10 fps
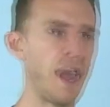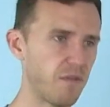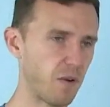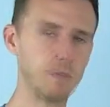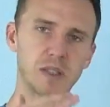
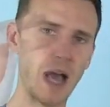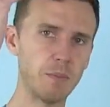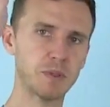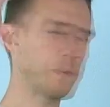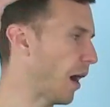From
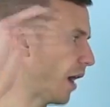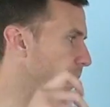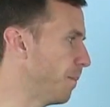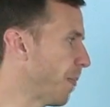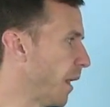top to
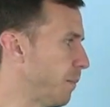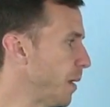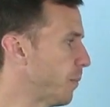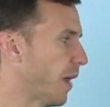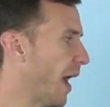bottom,
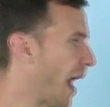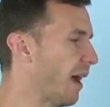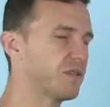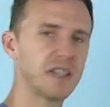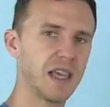people
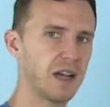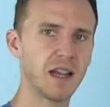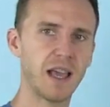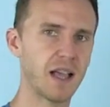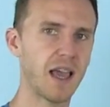have to care
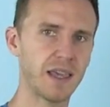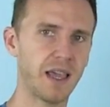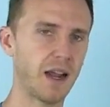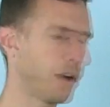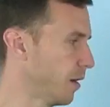like I
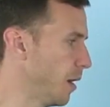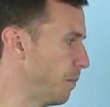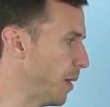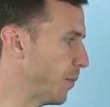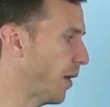care.
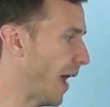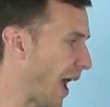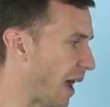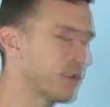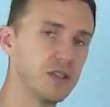People
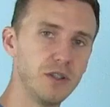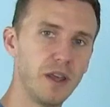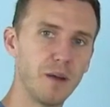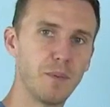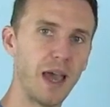have to do
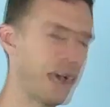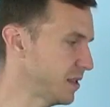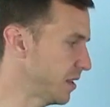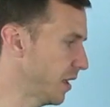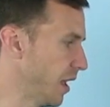their
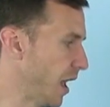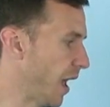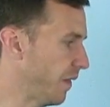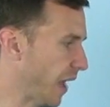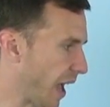best,
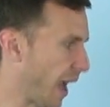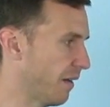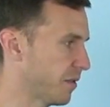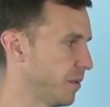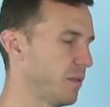and they
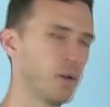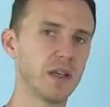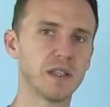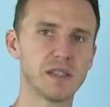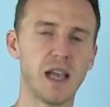have to be
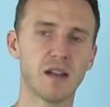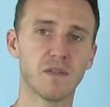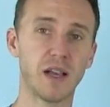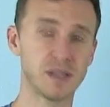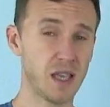willing to
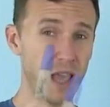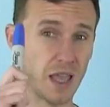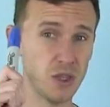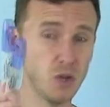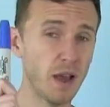sacrifice.
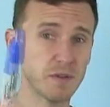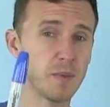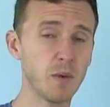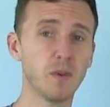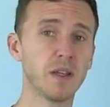And you have to
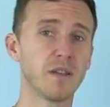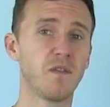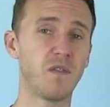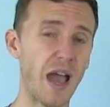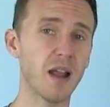be willing to
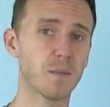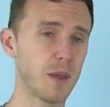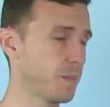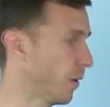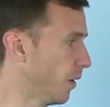fire
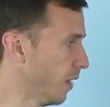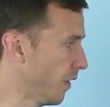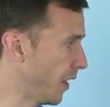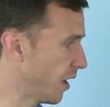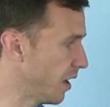people
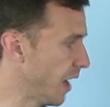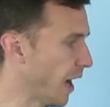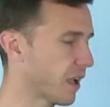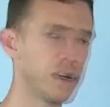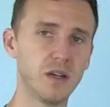that are
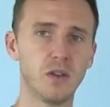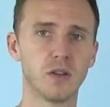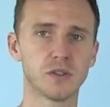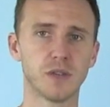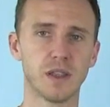not going to do
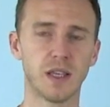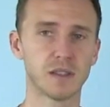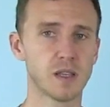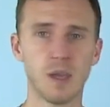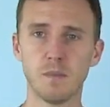those 3
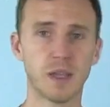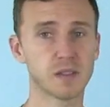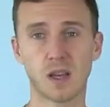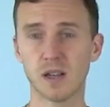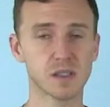things.
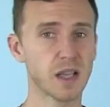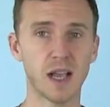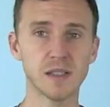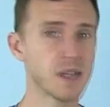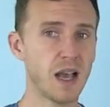Because honestly,
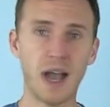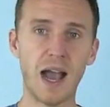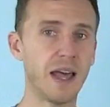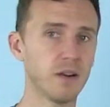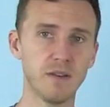guys,
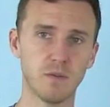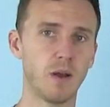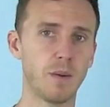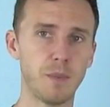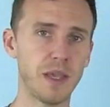I don't even
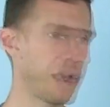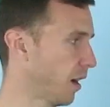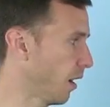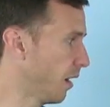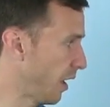want to be
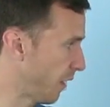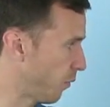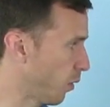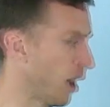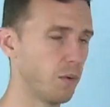here
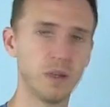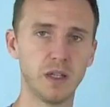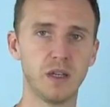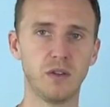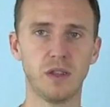if we're not willing to do